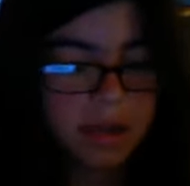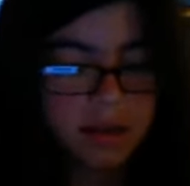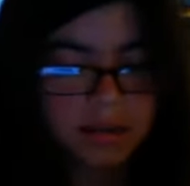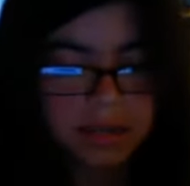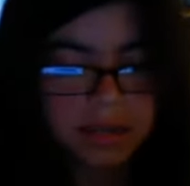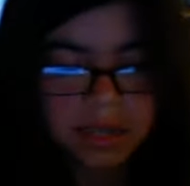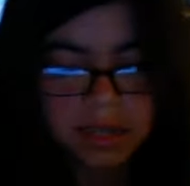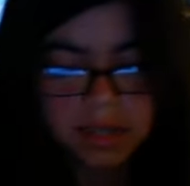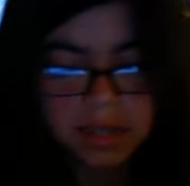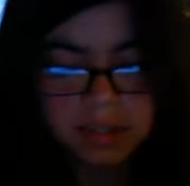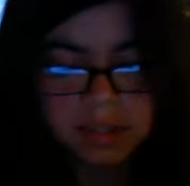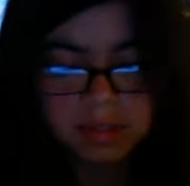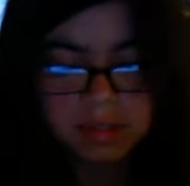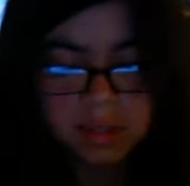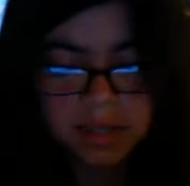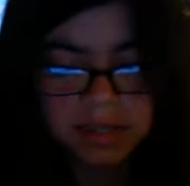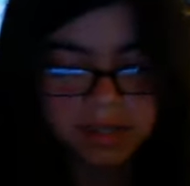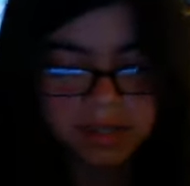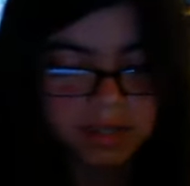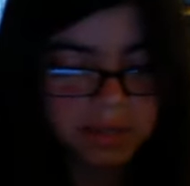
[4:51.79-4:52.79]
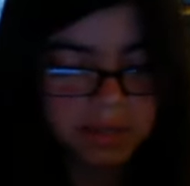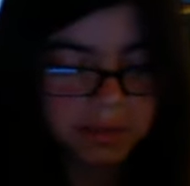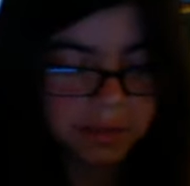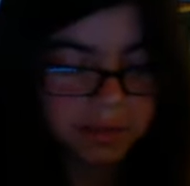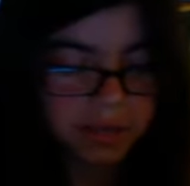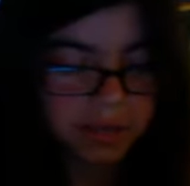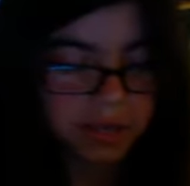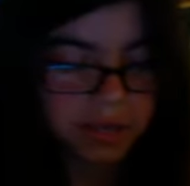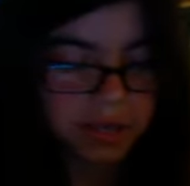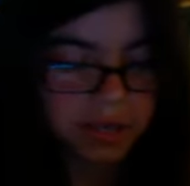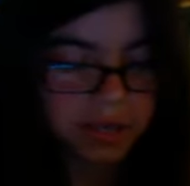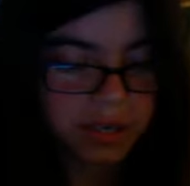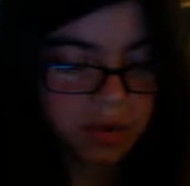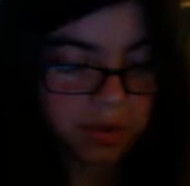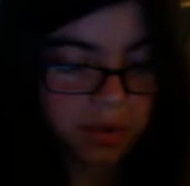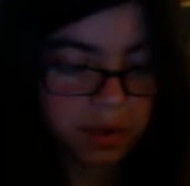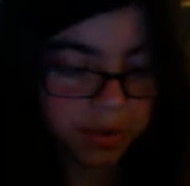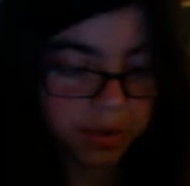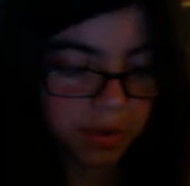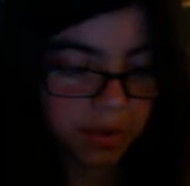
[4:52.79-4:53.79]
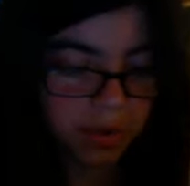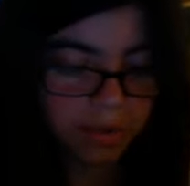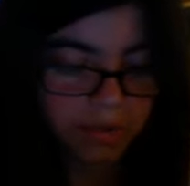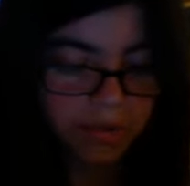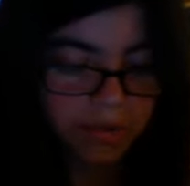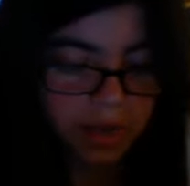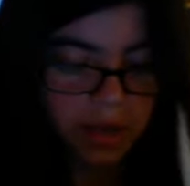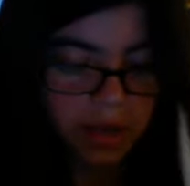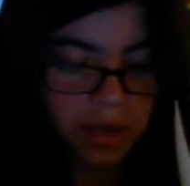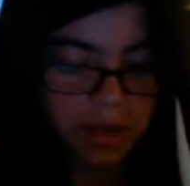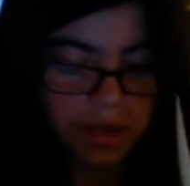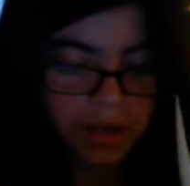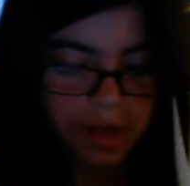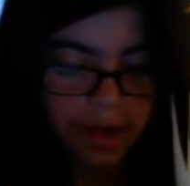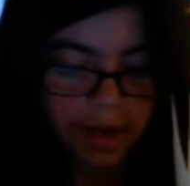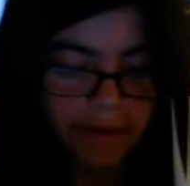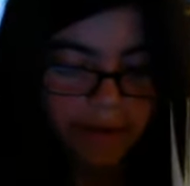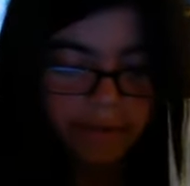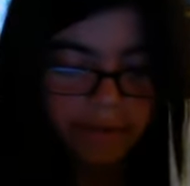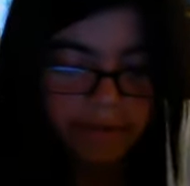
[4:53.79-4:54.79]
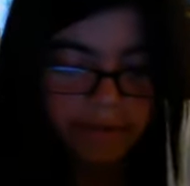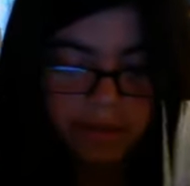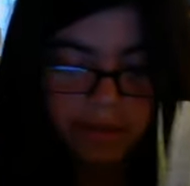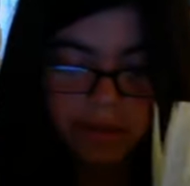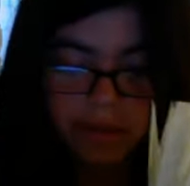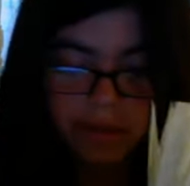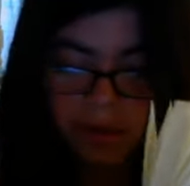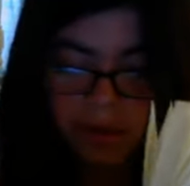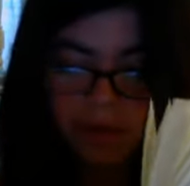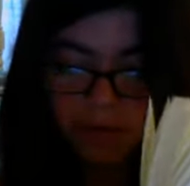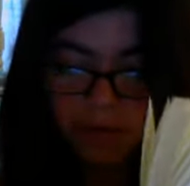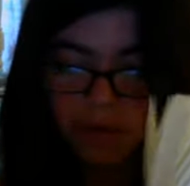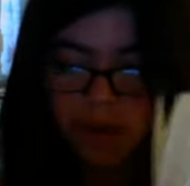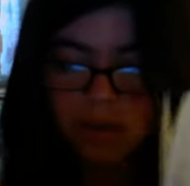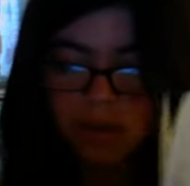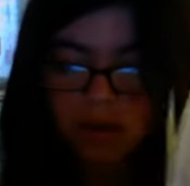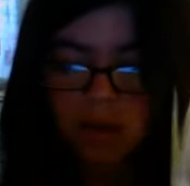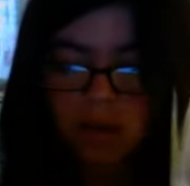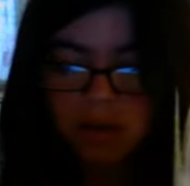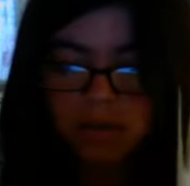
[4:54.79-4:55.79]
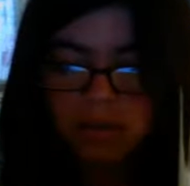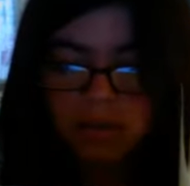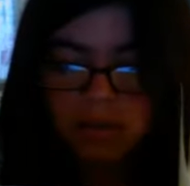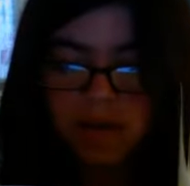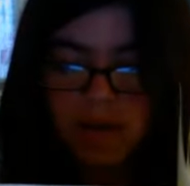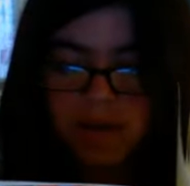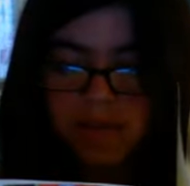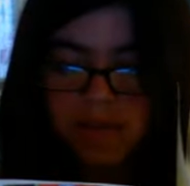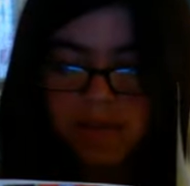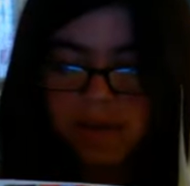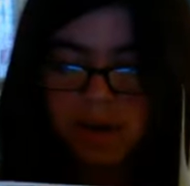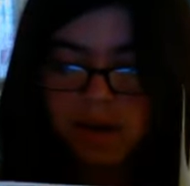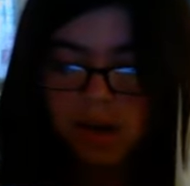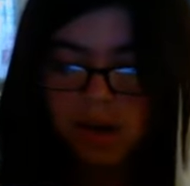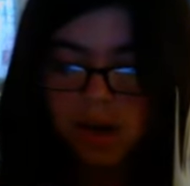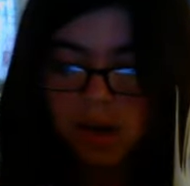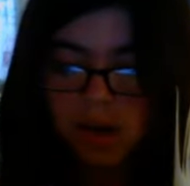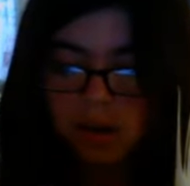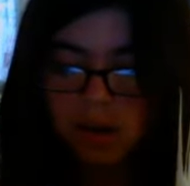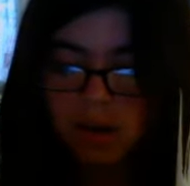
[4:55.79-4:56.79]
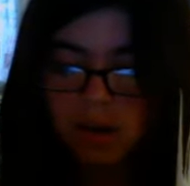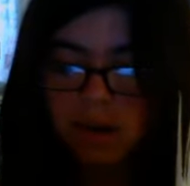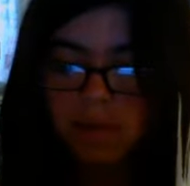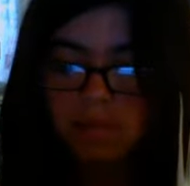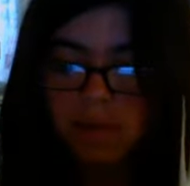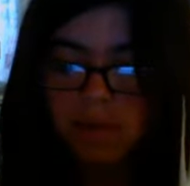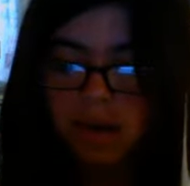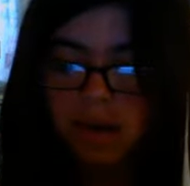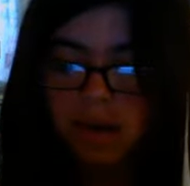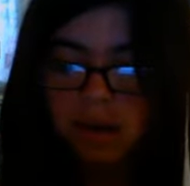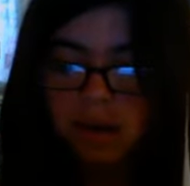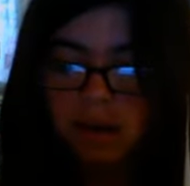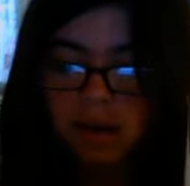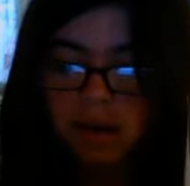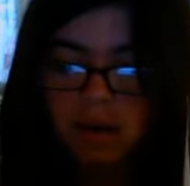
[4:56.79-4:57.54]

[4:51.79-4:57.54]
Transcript: Things may seem pretty normal now, but for a long time, a lot of my